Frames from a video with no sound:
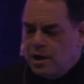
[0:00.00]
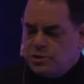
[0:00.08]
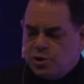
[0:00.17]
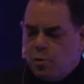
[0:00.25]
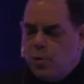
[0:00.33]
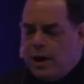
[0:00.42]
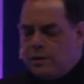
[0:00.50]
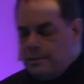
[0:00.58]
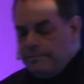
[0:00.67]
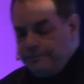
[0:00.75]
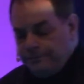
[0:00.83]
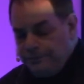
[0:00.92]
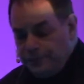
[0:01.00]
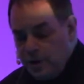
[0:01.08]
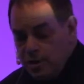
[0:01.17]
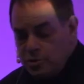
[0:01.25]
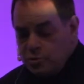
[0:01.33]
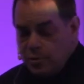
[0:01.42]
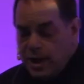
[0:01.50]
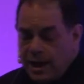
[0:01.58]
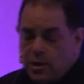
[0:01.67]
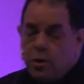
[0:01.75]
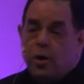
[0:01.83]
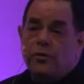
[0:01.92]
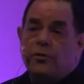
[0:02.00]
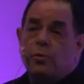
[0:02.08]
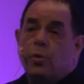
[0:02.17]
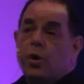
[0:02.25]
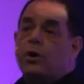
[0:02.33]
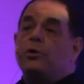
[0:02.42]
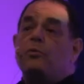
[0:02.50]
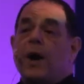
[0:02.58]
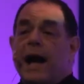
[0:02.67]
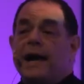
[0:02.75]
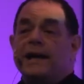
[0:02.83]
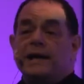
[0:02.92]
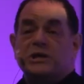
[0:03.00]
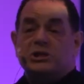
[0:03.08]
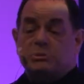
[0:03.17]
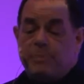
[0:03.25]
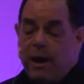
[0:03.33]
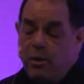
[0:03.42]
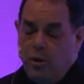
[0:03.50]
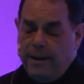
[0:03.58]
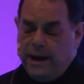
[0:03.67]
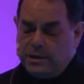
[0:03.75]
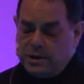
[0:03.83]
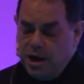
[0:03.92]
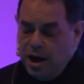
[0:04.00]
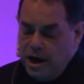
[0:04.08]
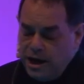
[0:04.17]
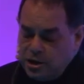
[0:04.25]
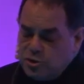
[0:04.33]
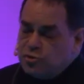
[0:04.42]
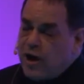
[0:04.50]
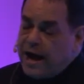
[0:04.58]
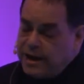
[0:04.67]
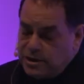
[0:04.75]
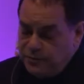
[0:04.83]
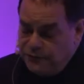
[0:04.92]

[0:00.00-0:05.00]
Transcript: So welcome to what I call the worldwide experiment in trying to